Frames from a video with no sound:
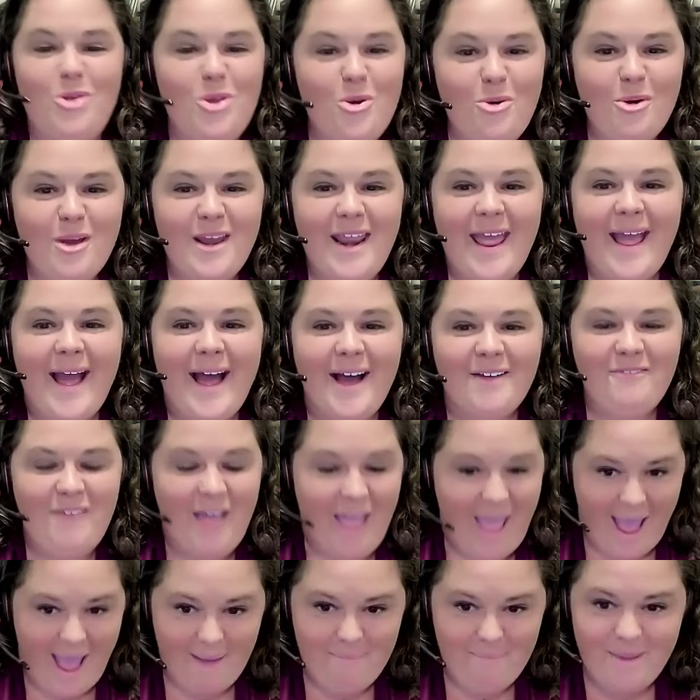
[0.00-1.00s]
could have
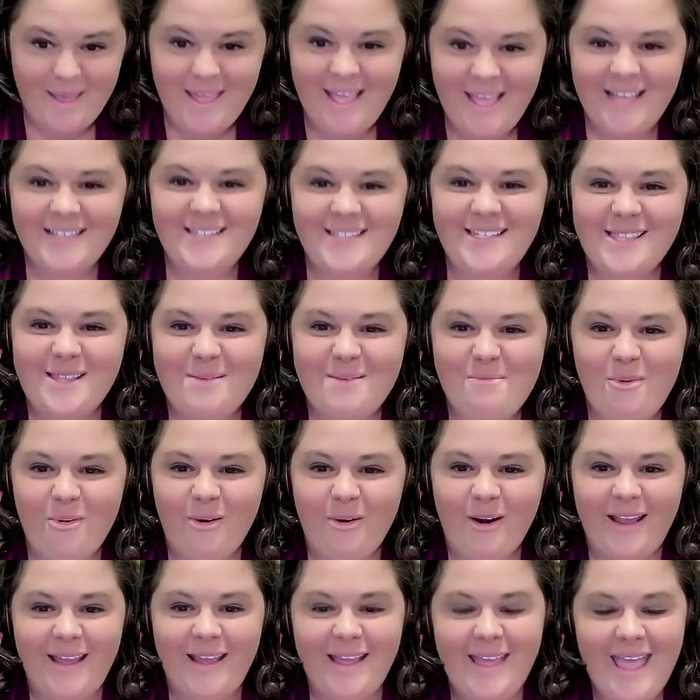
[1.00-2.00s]
happy kids in the
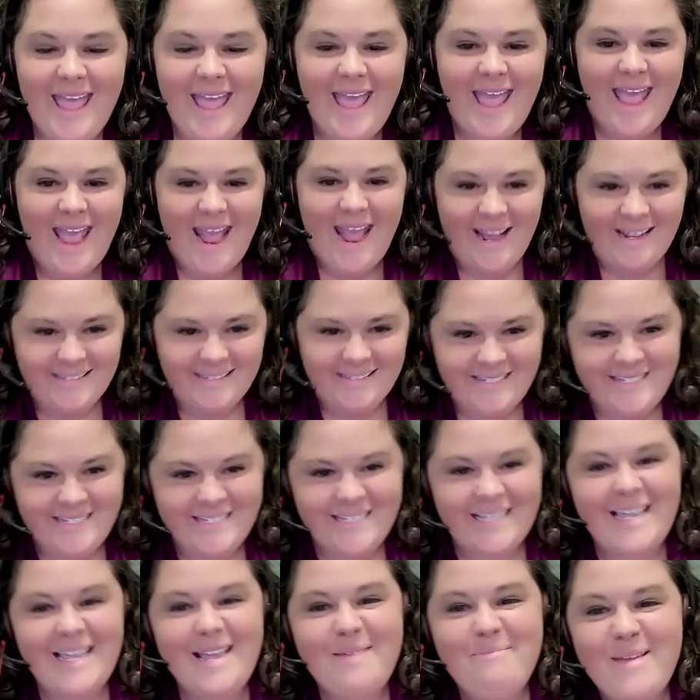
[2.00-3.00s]
morning and
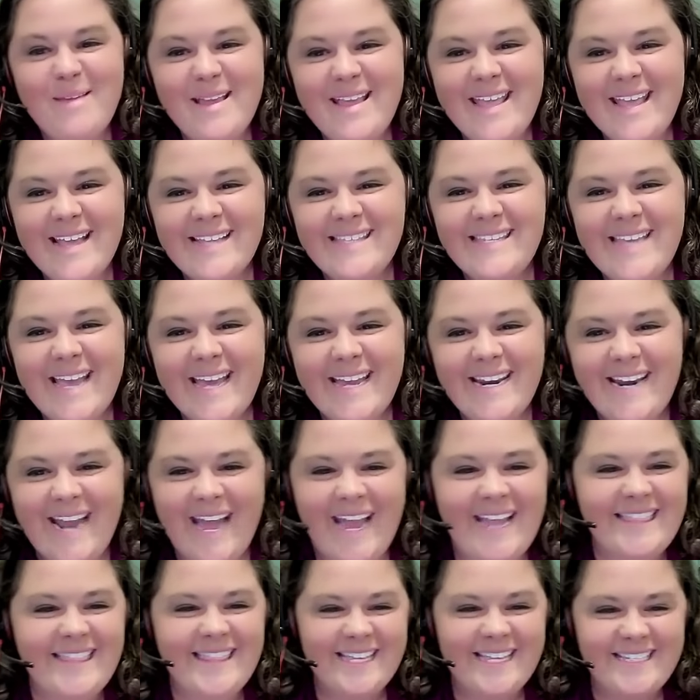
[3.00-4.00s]
sleepy kids at
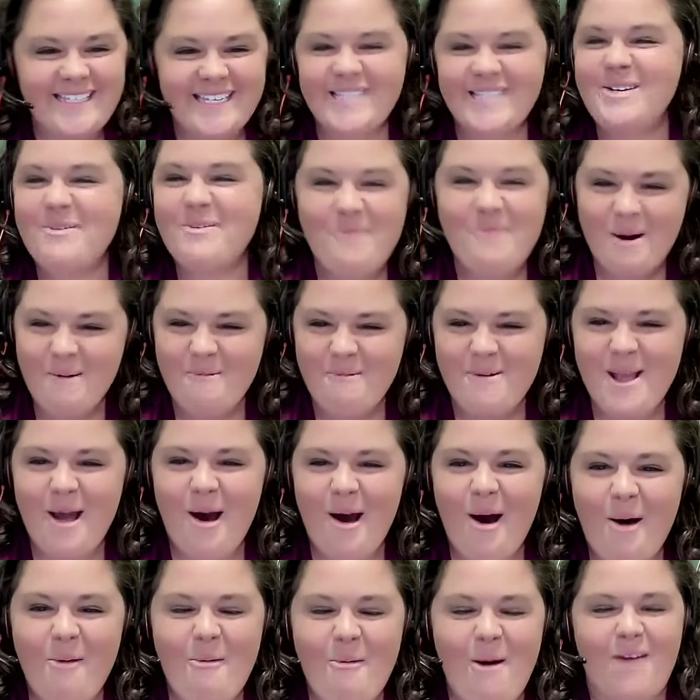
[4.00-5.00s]
night. This is what we
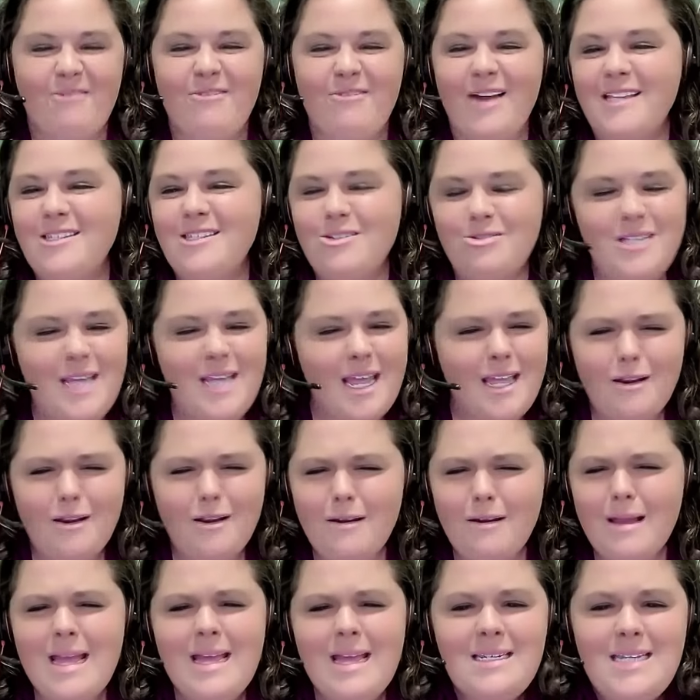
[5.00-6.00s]
all want, right? So take
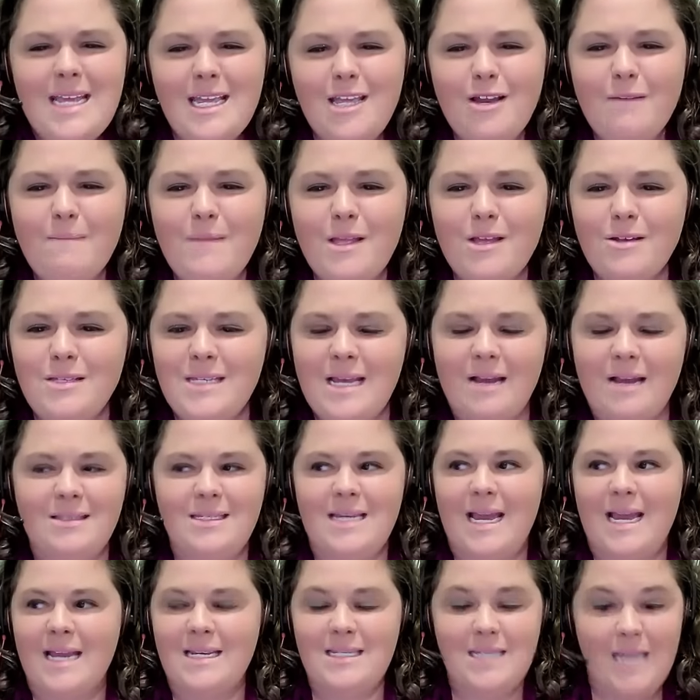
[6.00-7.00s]
your take your meals
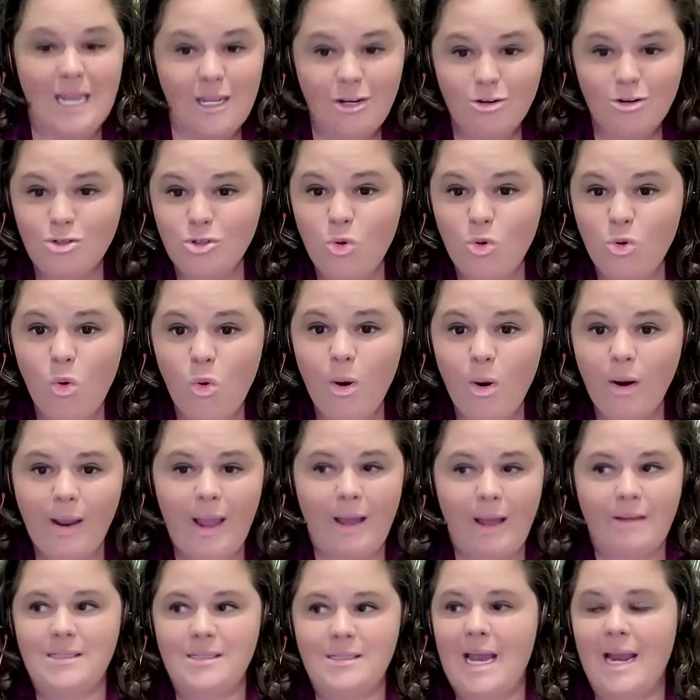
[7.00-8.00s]
outside, take your schoolwork
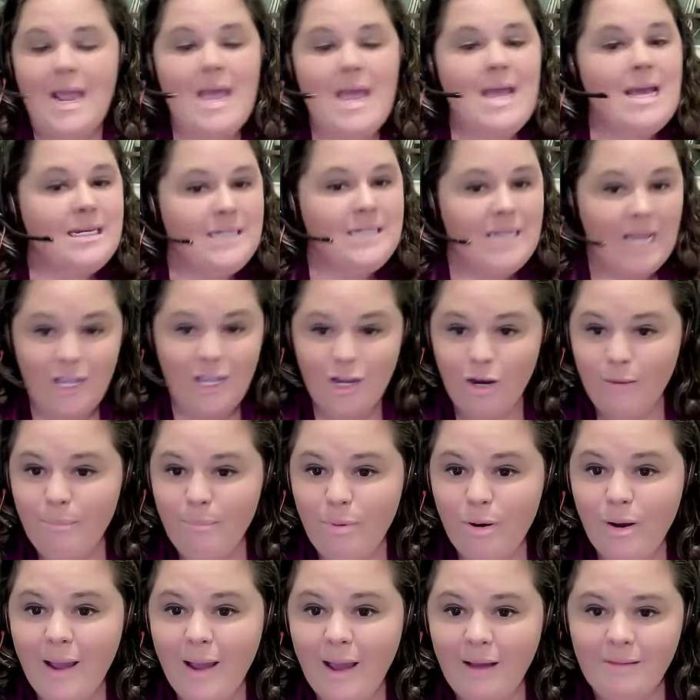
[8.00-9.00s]
outside, take your
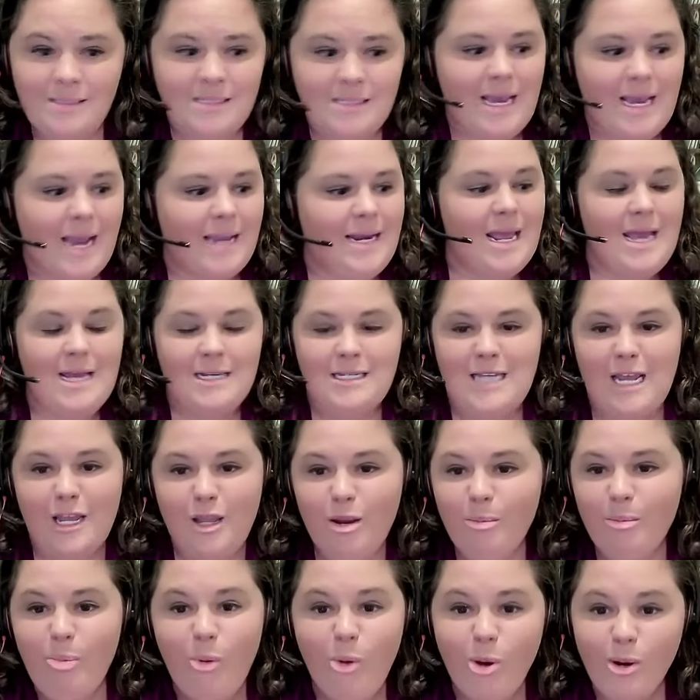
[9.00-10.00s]
book outside, take
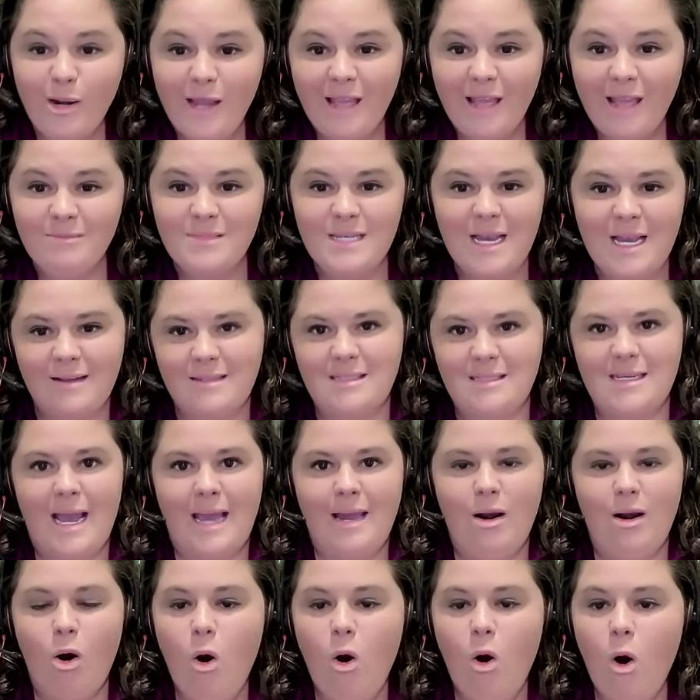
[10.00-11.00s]
your board games
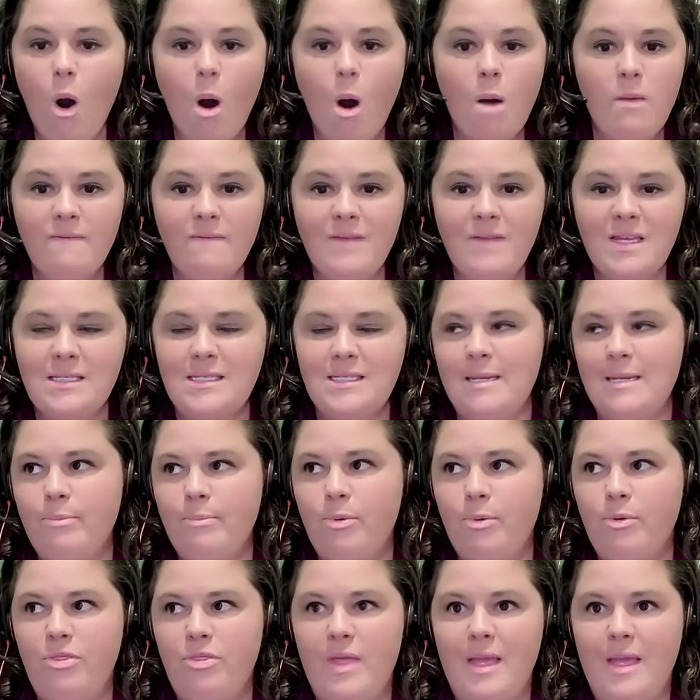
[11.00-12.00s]
outside. All of these
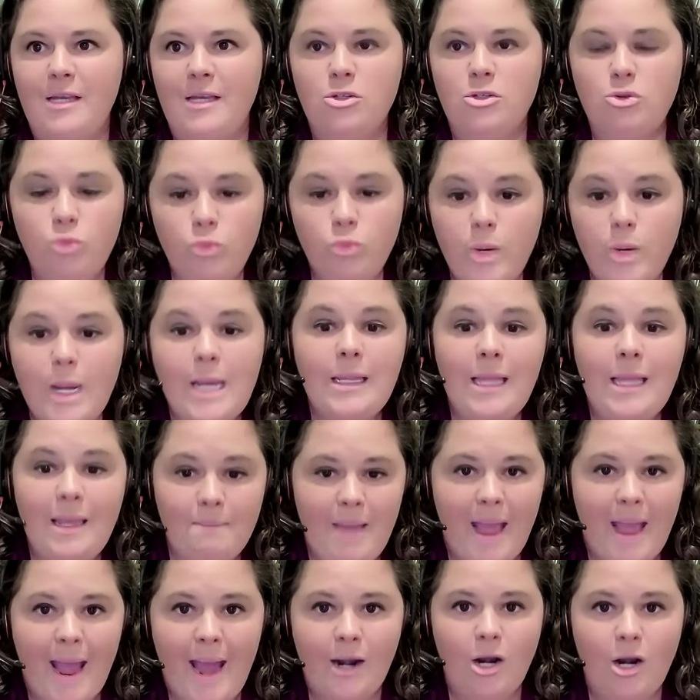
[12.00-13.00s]
simple things really
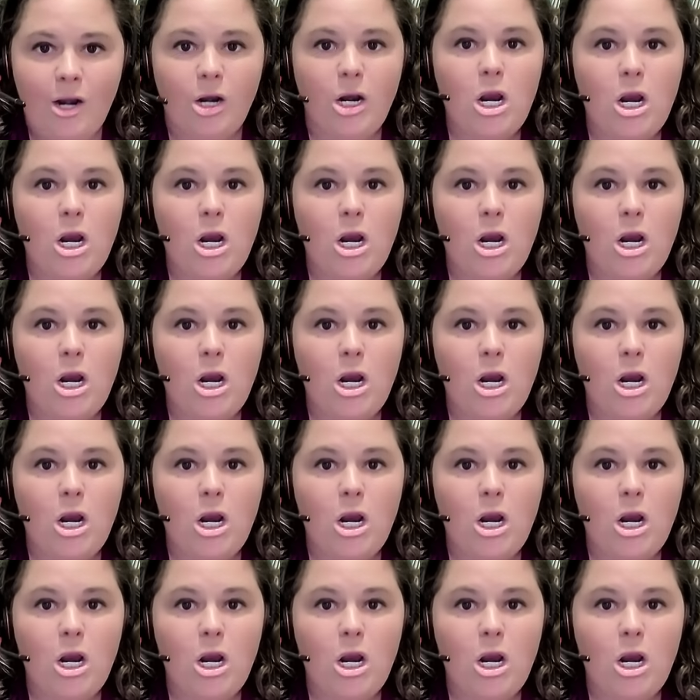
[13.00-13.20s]
matter.